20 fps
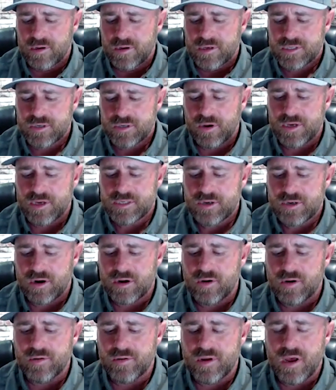So I
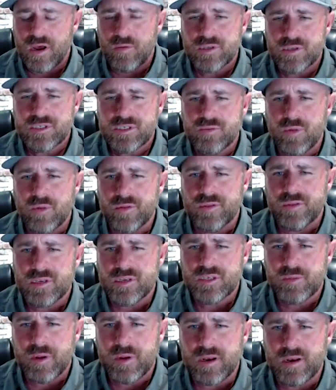started going down once a month
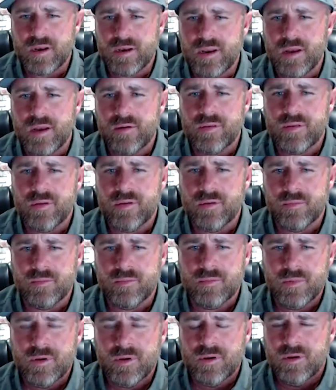and spending a day with him,